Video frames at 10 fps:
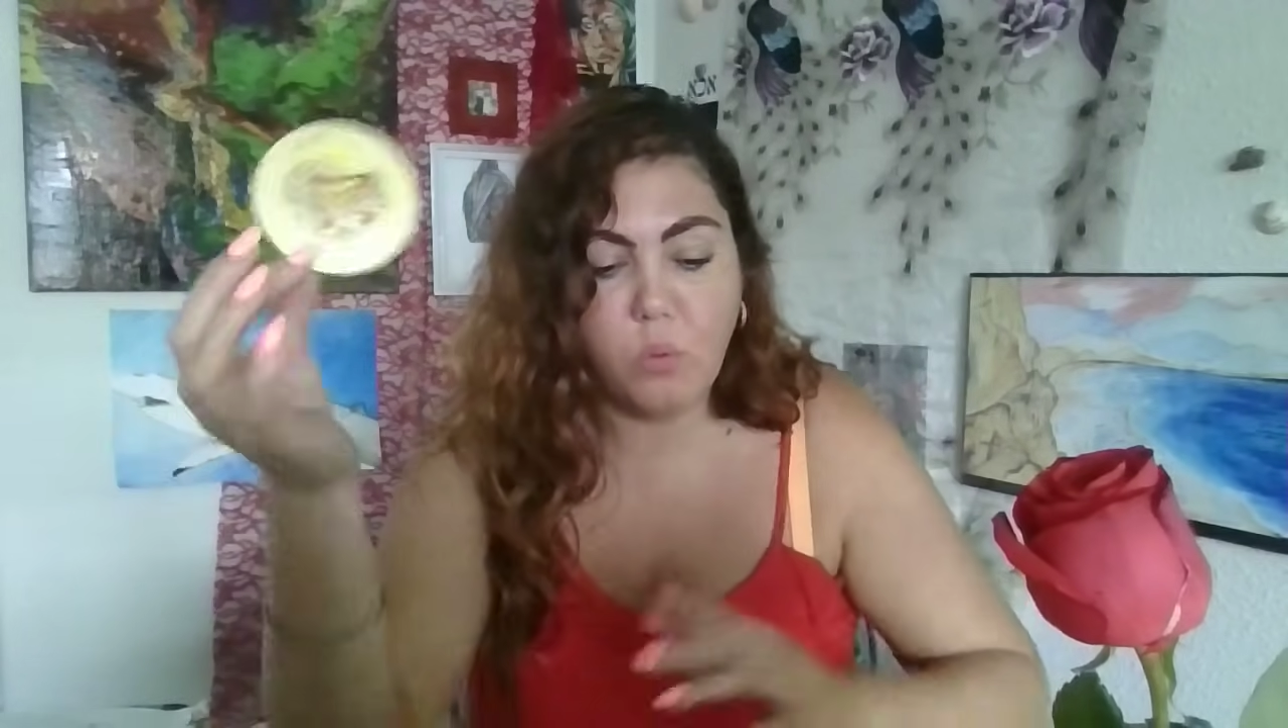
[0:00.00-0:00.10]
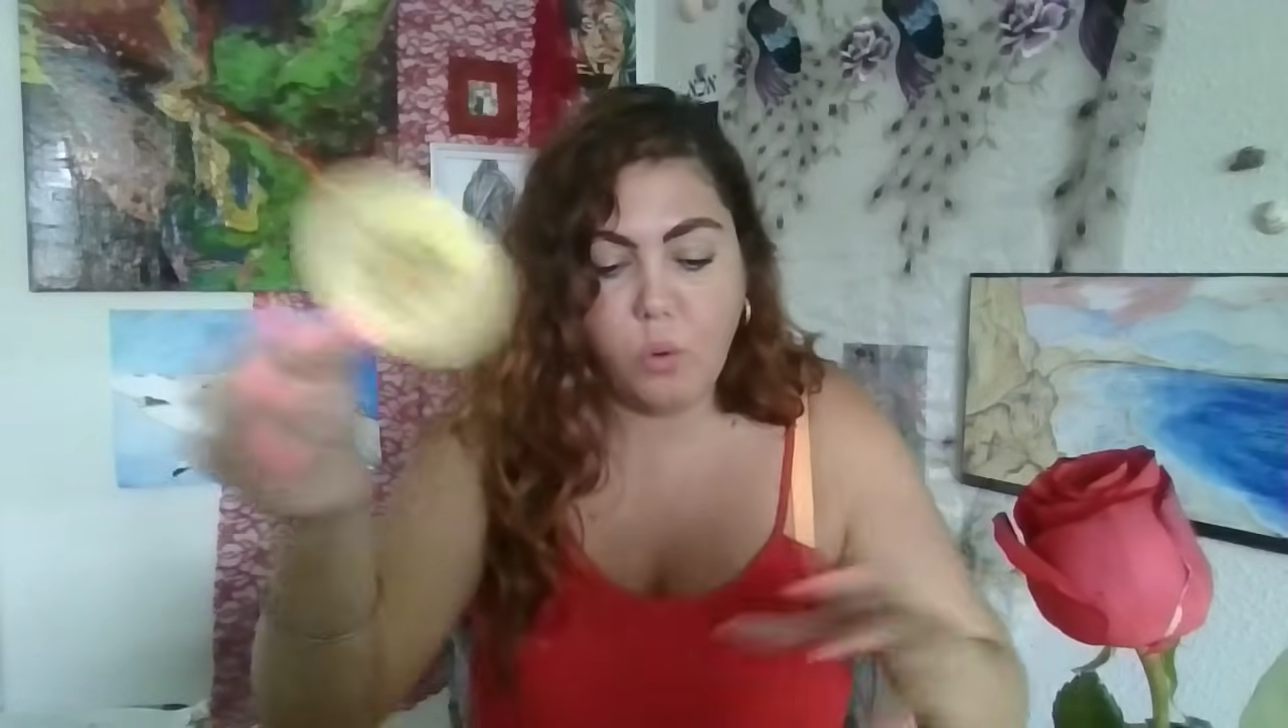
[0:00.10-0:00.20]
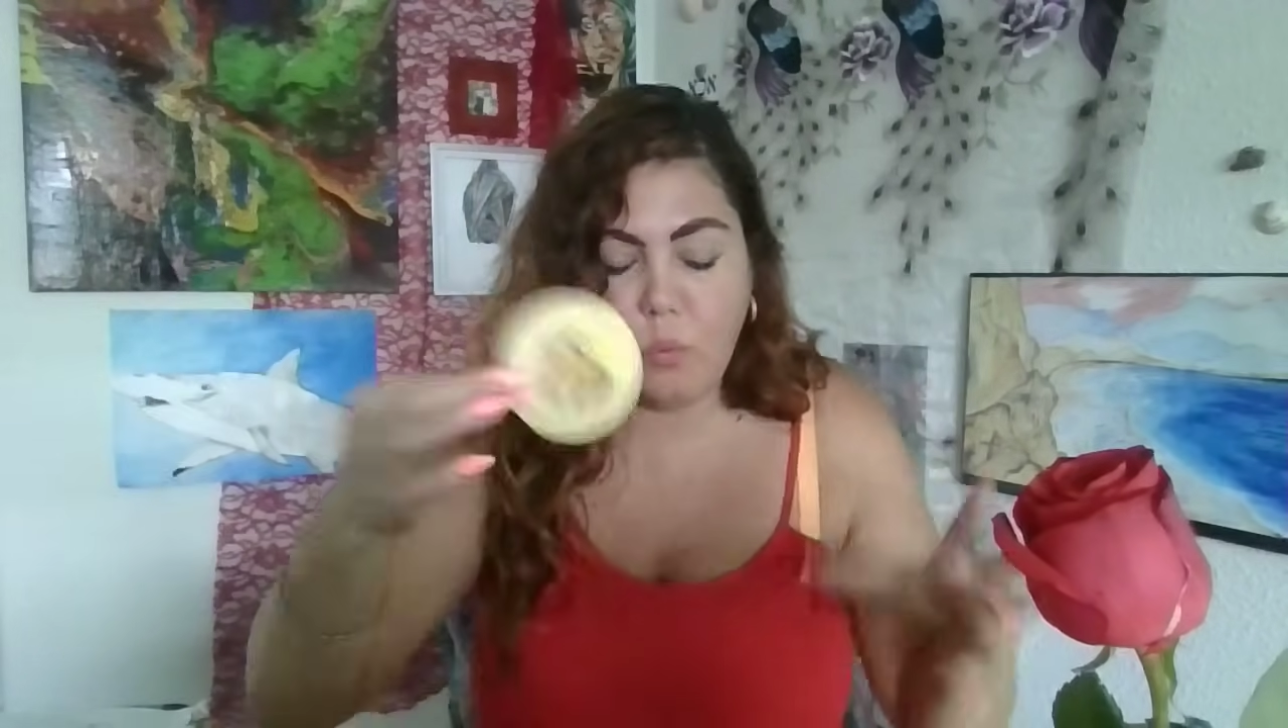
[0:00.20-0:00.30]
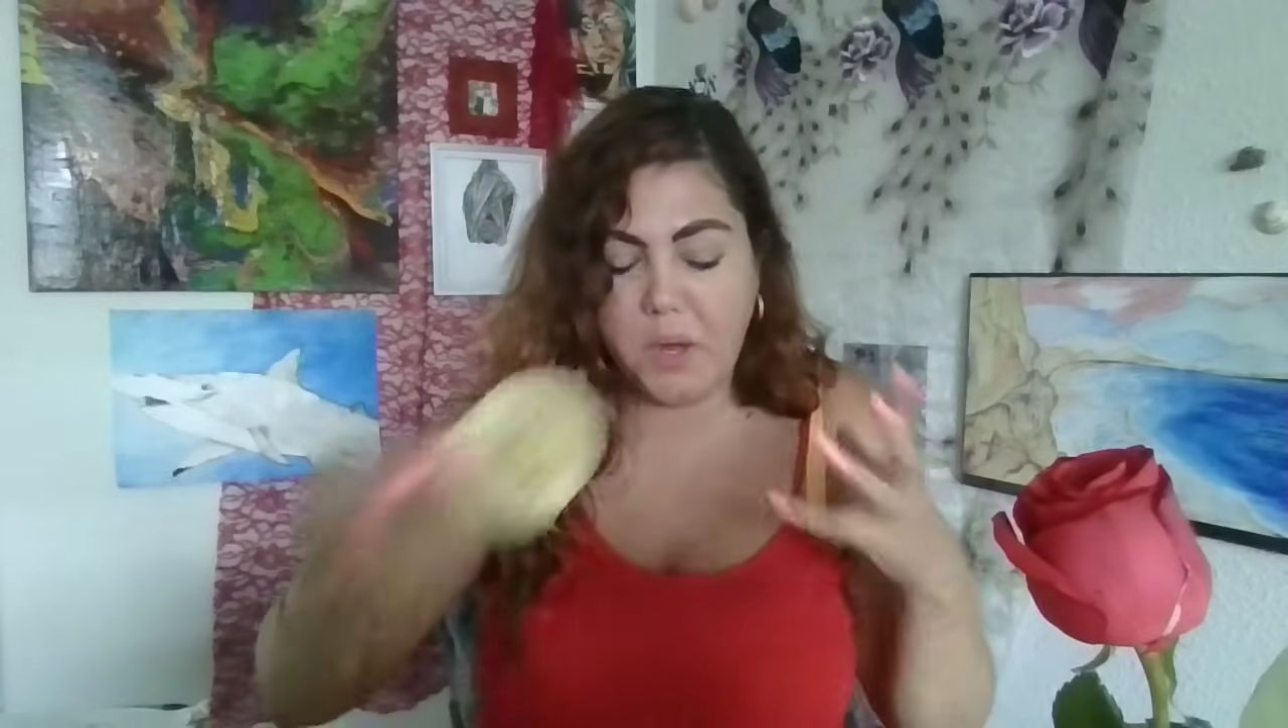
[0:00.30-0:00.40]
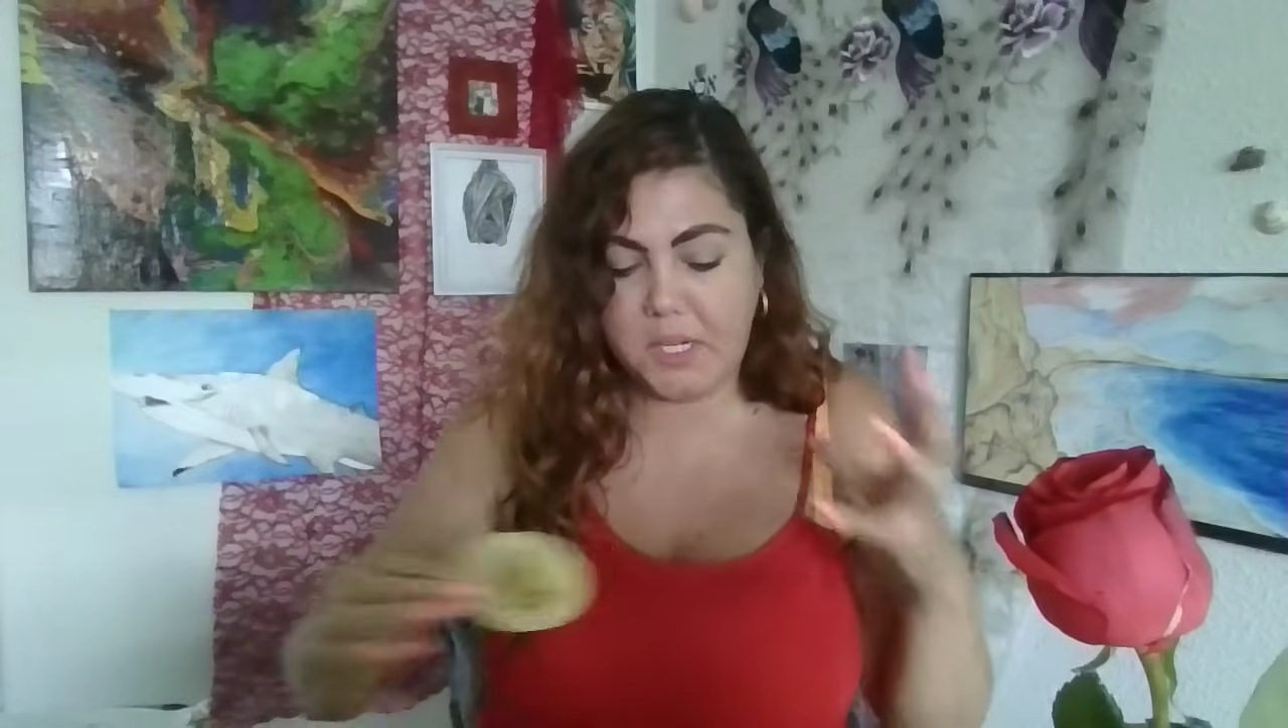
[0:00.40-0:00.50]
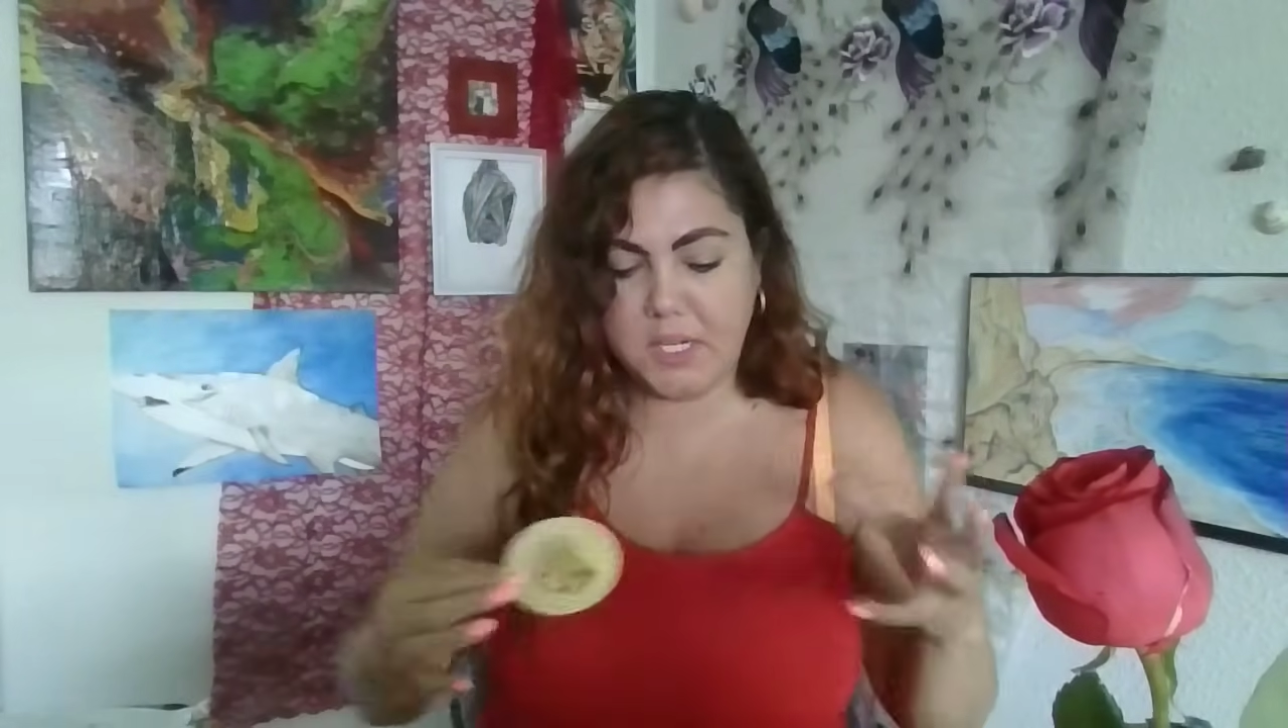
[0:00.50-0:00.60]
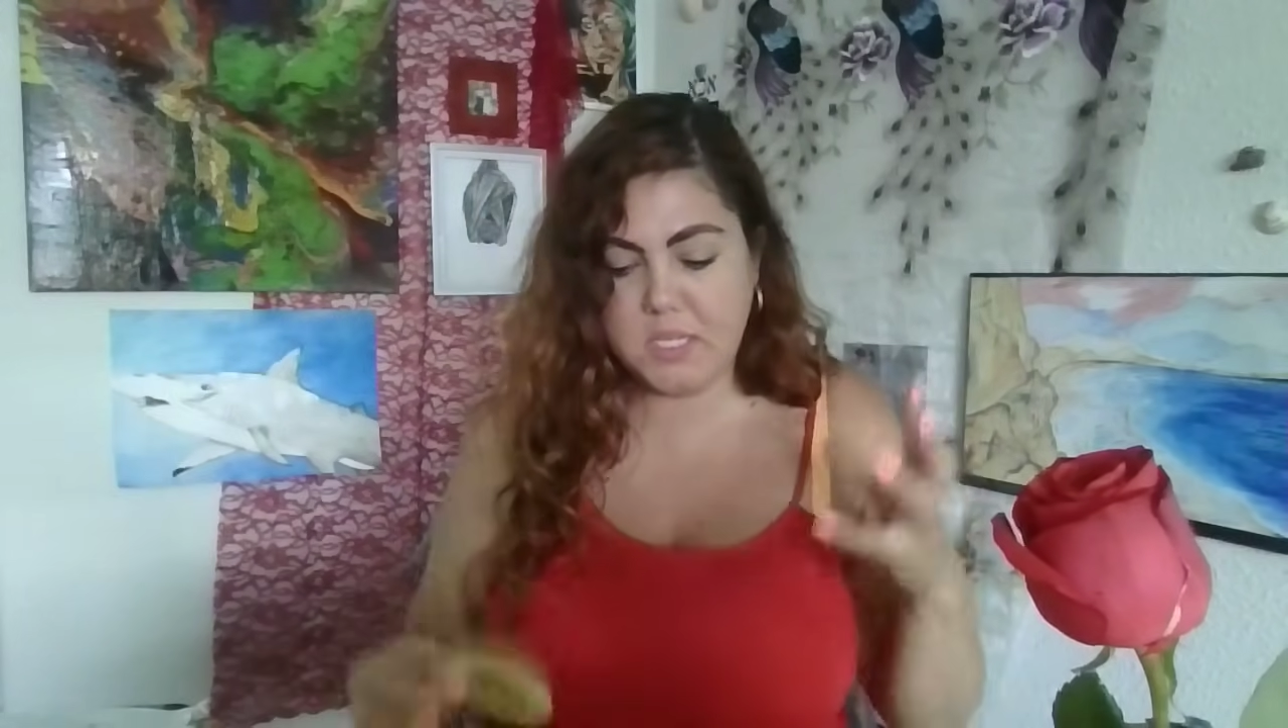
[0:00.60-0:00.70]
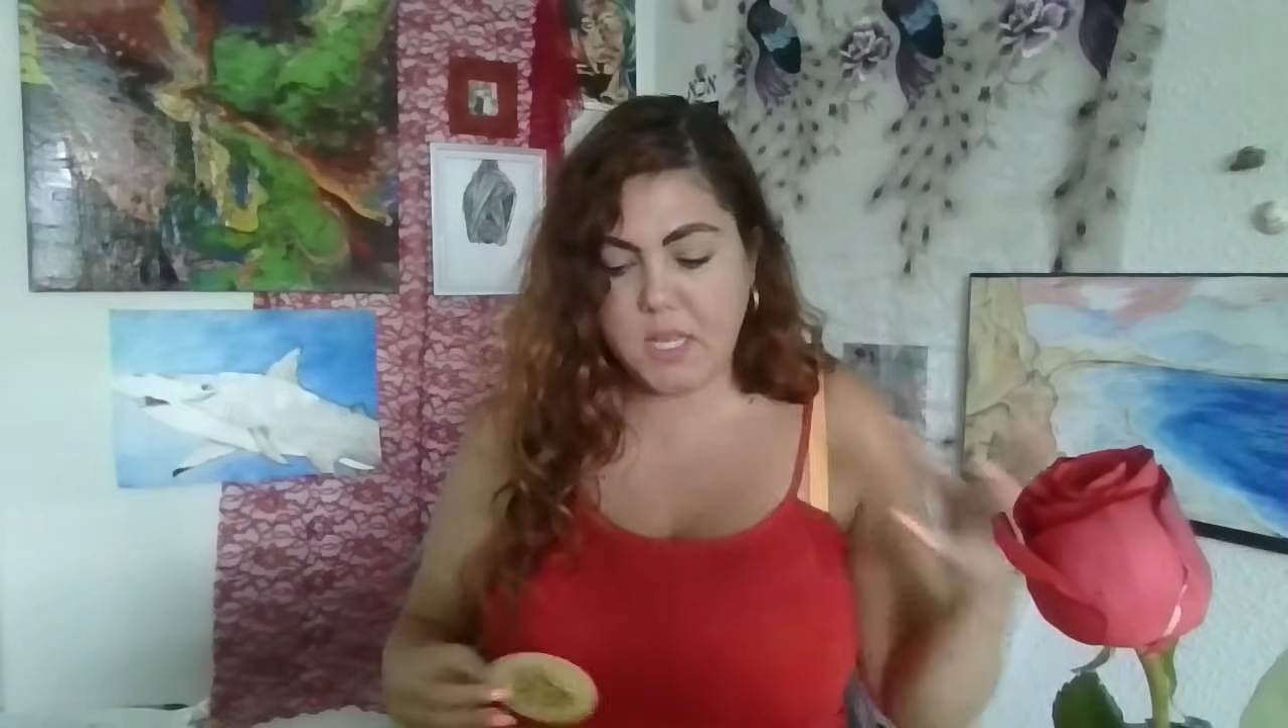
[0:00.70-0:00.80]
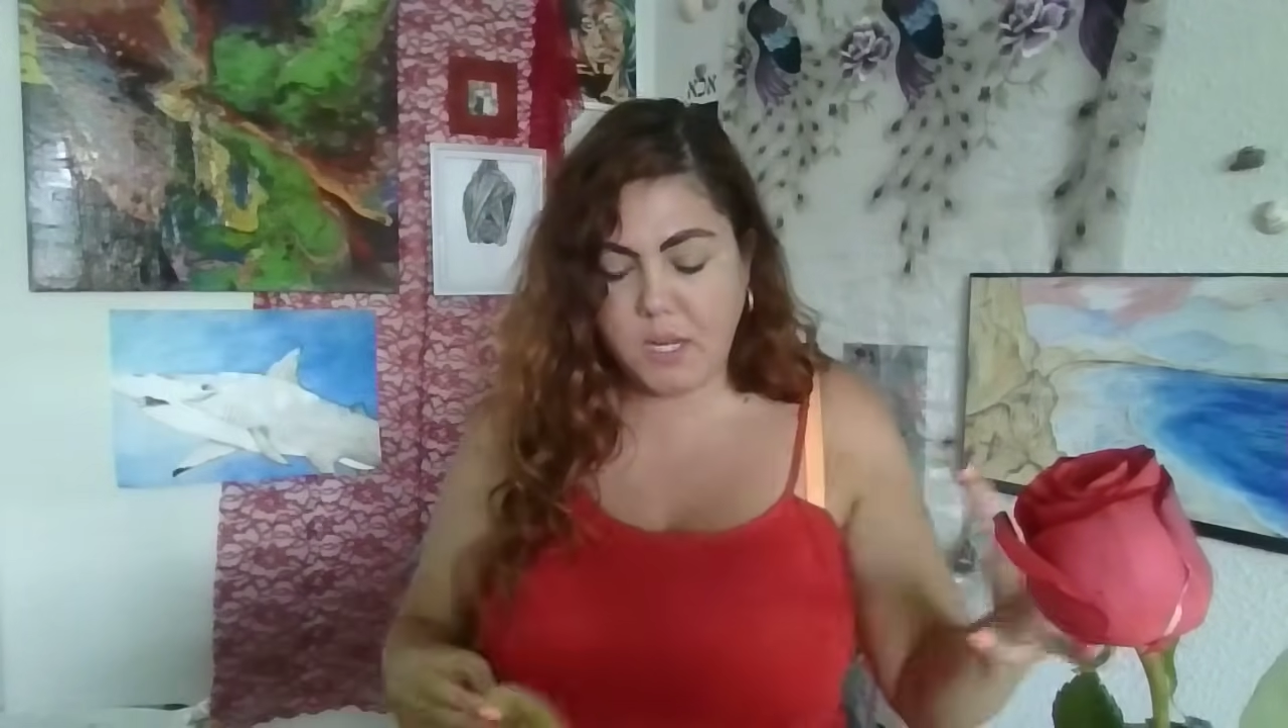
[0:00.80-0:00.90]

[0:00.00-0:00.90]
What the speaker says: what it is that